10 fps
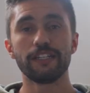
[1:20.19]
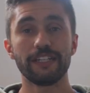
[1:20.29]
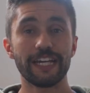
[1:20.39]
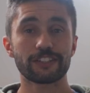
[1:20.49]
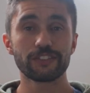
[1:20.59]

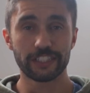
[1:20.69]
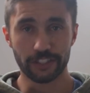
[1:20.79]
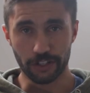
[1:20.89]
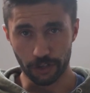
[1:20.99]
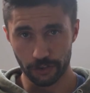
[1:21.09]
It actually
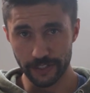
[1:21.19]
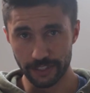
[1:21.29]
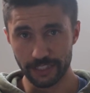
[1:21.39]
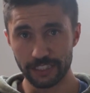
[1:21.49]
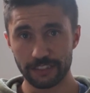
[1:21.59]

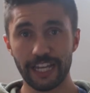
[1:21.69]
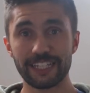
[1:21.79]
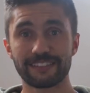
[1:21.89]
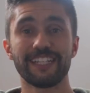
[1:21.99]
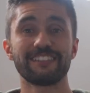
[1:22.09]
currently
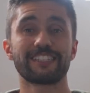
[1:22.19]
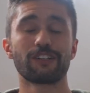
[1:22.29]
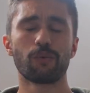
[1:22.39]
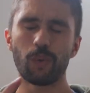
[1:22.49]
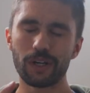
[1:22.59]
has less
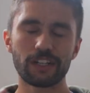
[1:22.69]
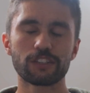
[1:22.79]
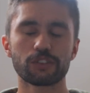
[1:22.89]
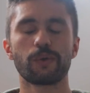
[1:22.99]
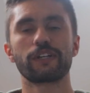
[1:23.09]
than one
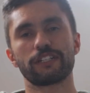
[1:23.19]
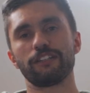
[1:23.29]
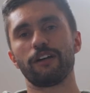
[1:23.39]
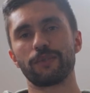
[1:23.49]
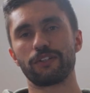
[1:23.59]
square
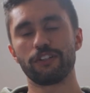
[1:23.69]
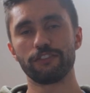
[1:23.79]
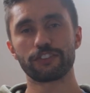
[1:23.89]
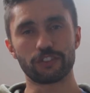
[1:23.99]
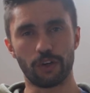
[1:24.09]
kilometer
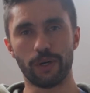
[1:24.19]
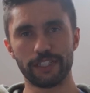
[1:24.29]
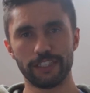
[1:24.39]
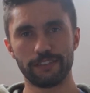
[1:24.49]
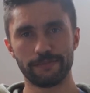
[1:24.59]
of snow on it.